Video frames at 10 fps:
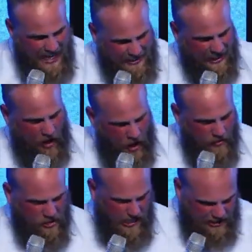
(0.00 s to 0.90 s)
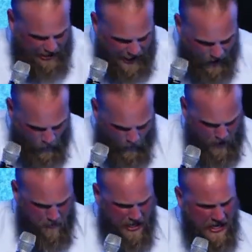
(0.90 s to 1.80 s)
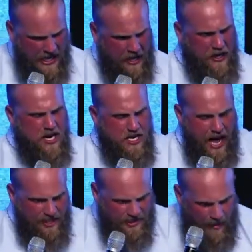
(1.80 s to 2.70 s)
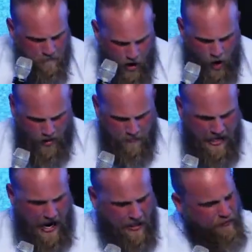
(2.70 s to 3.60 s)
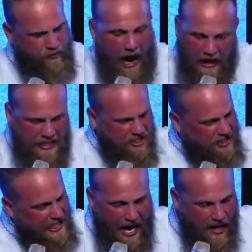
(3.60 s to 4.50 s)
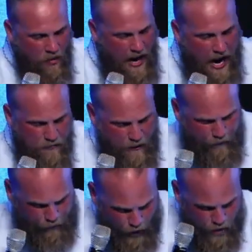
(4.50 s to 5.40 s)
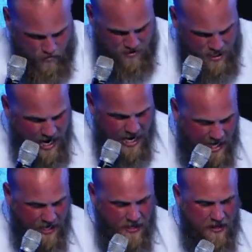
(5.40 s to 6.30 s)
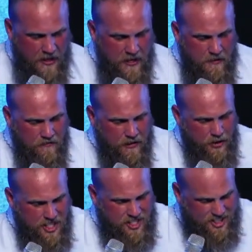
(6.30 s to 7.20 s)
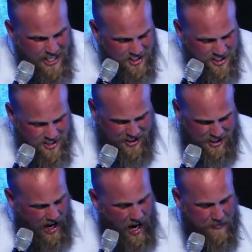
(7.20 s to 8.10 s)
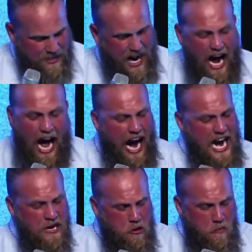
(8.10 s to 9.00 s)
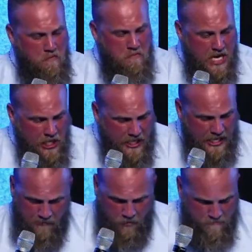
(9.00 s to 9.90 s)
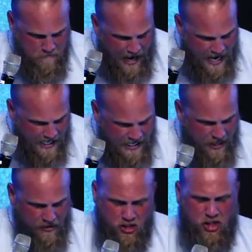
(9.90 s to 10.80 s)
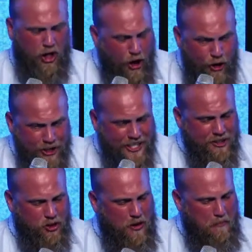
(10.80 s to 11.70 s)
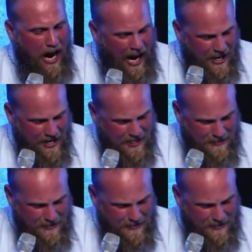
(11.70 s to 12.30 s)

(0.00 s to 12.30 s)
Yes, it hurts. Yes, I don't want to be here. Yes, I'm broken, but I can finally see I don't have the fruit needed for the seasons to come. And I, in humility, am remaining here and choosing to abide.